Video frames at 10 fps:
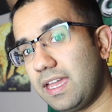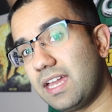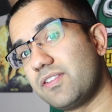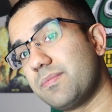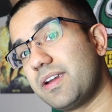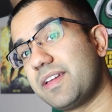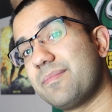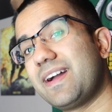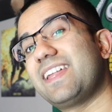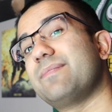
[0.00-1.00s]
Hey everybody,
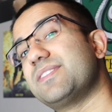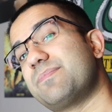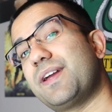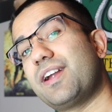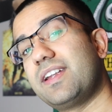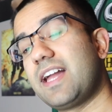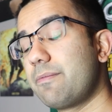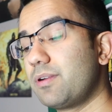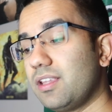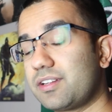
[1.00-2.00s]
my name is Pary,
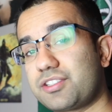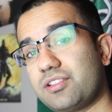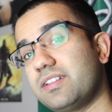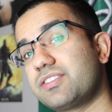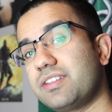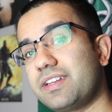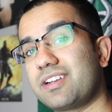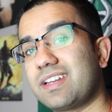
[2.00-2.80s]
I'm an electrical engineer,